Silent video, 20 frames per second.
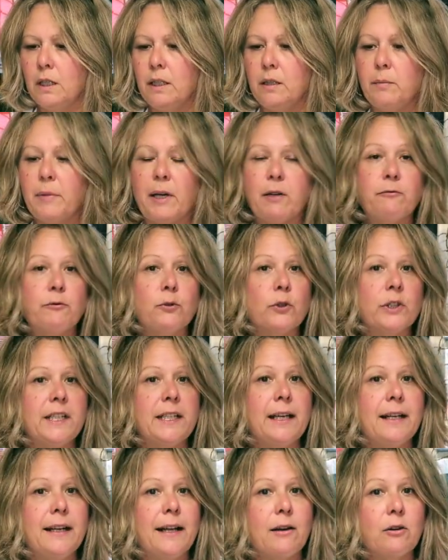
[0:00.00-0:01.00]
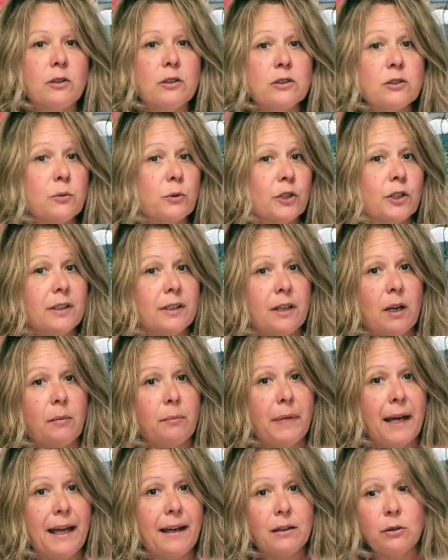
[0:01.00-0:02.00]
In about 48 hours, we're gonna
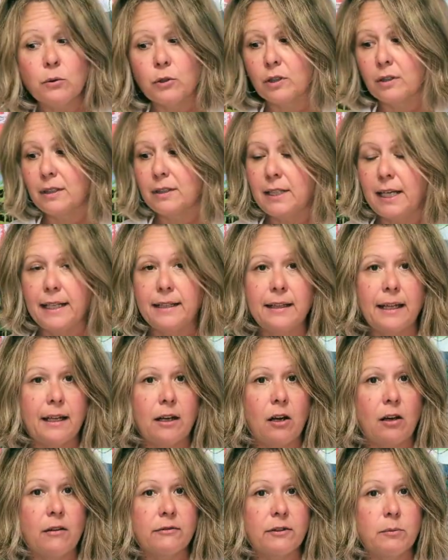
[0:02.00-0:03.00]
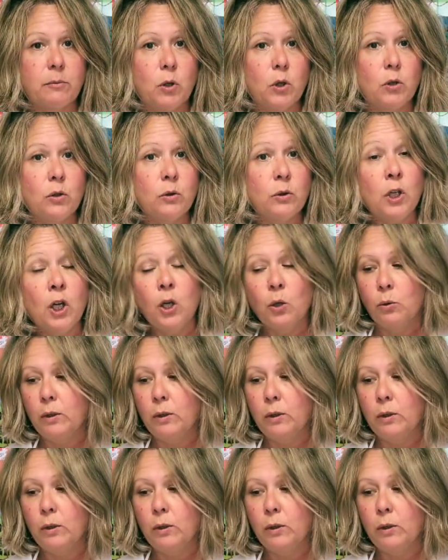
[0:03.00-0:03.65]
come back, we're gonna take that off the mold.